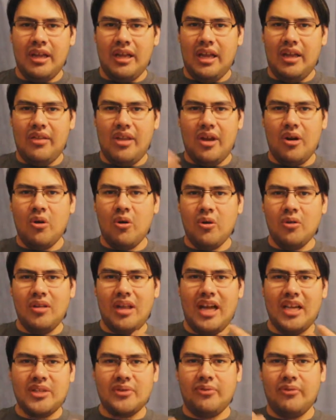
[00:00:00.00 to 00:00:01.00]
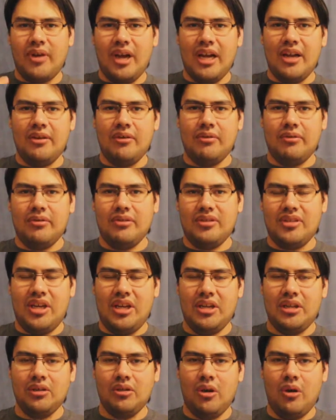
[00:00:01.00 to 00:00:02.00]
And that whole last fight
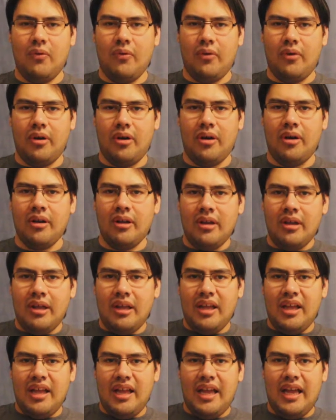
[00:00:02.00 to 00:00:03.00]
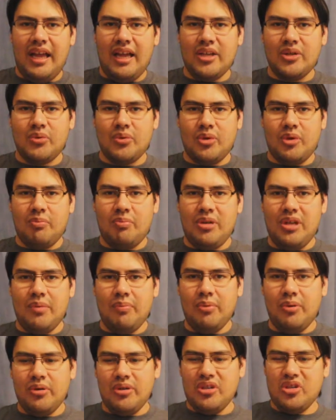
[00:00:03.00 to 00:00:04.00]
Danny Glover has with the
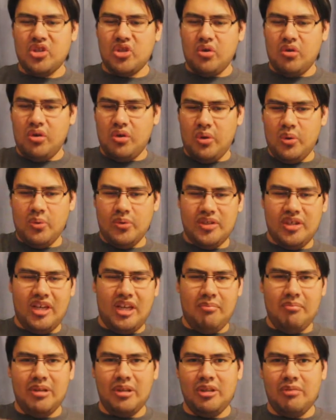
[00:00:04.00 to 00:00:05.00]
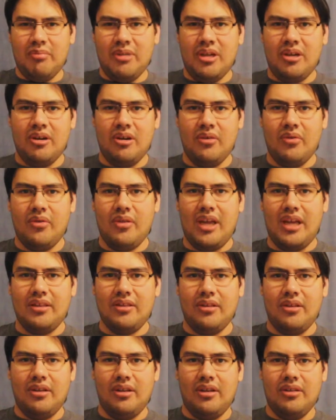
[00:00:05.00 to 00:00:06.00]
people, he's shooting the Uzi 9mm,
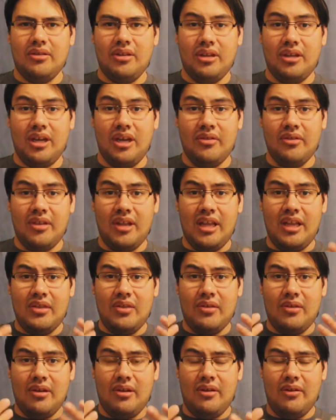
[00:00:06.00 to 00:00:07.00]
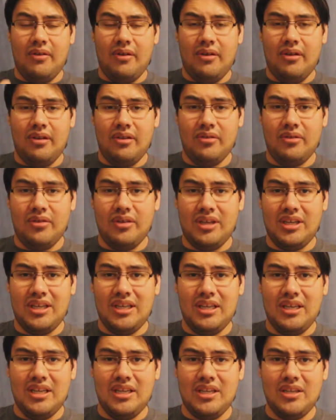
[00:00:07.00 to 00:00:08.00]
that the gun that the
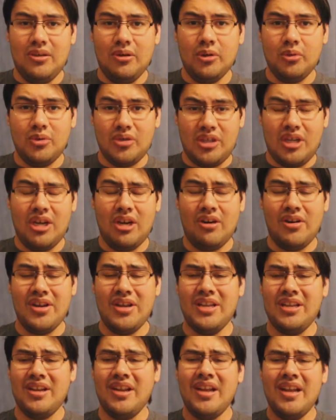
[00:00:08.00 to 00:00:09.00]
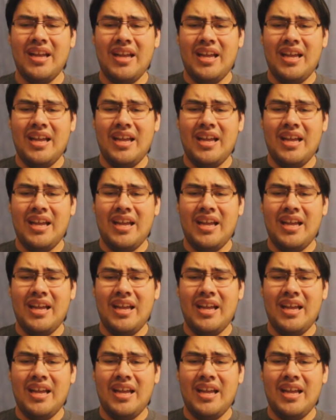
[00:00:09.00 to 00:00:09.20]
kid he killed was carrying.